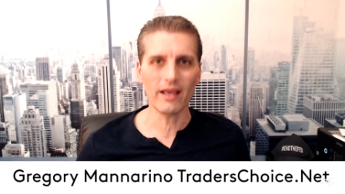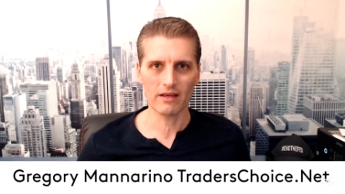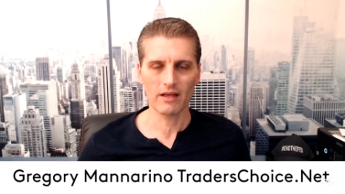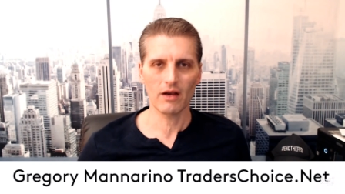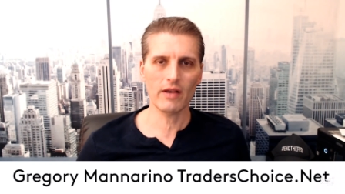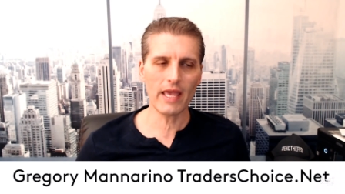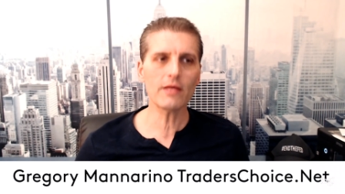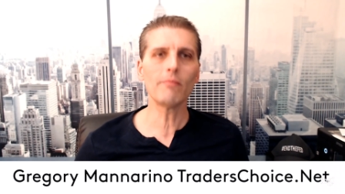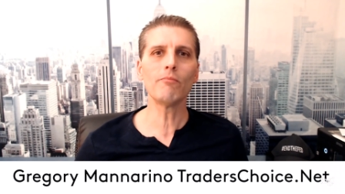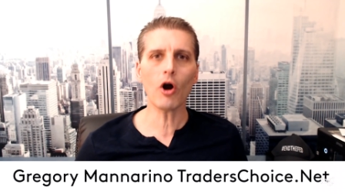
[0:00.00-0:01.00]
Okay, the
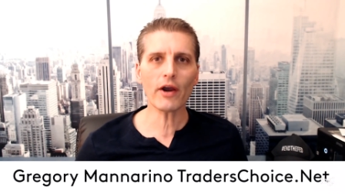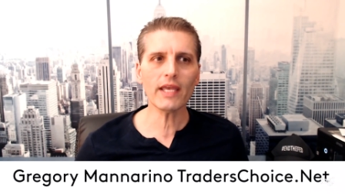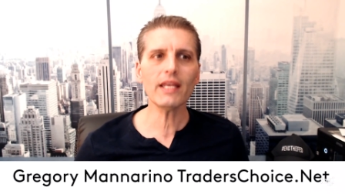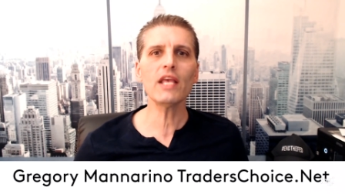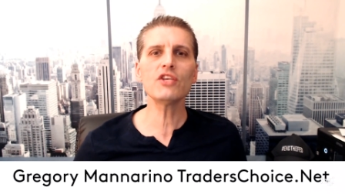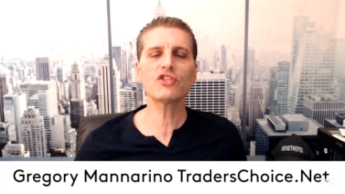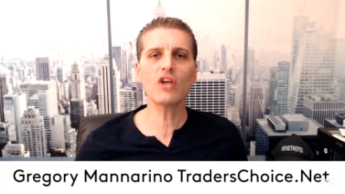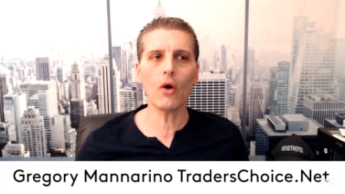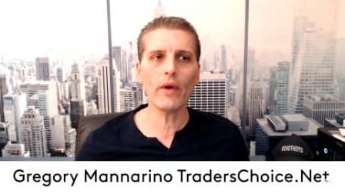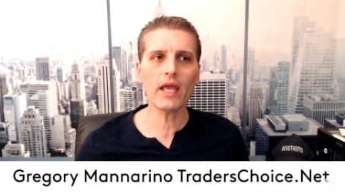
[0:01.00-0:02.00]
market is
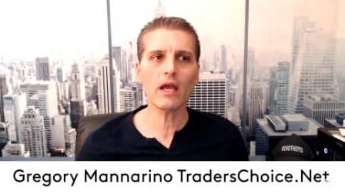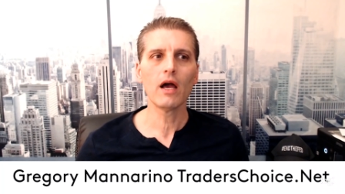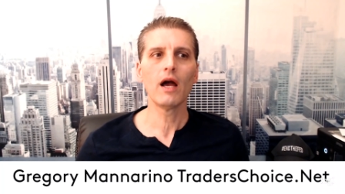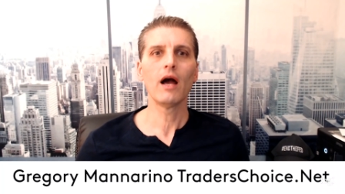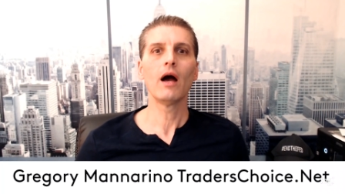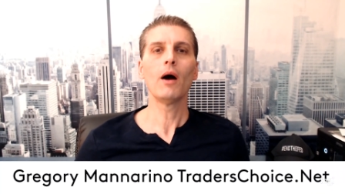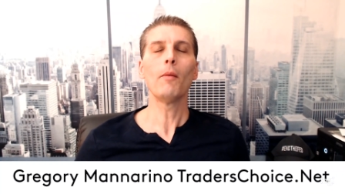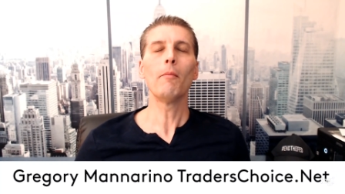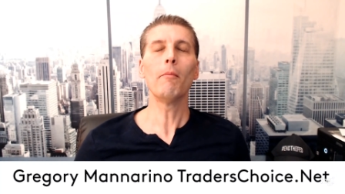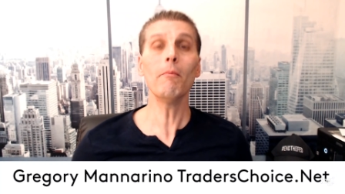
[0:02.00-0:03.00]
going
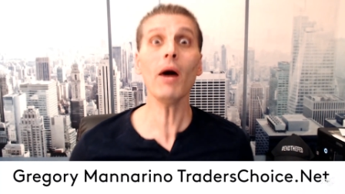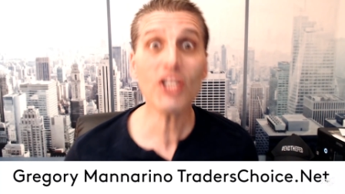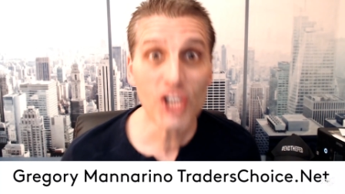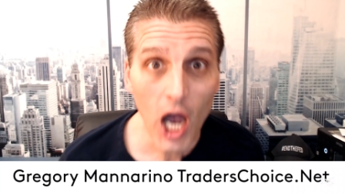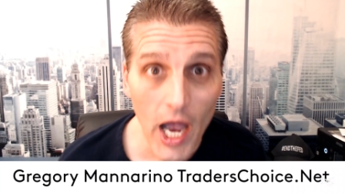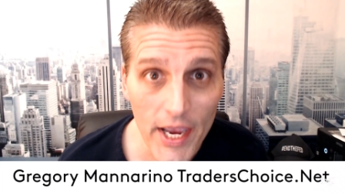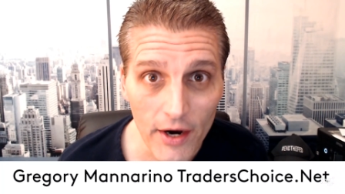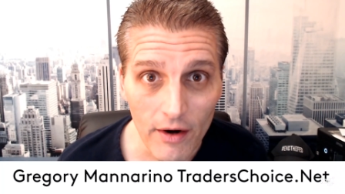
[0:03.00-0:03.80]
much higher,